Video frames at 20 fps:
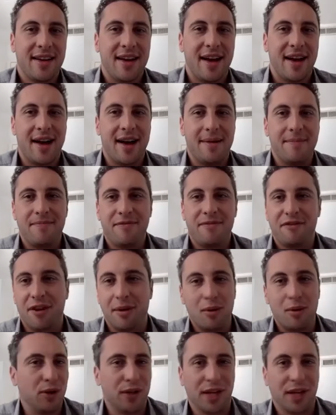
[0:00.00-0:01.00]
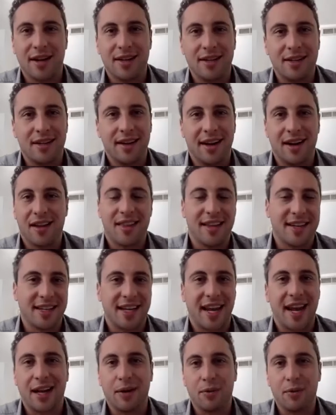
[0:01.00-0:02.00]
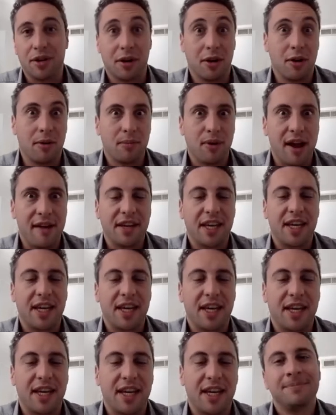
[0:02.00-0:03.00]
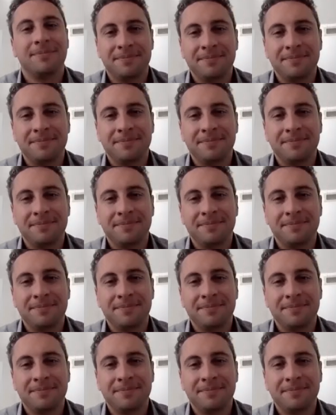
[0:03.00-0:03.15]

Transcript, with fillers: um, from holding on and authenticating with your own private keys.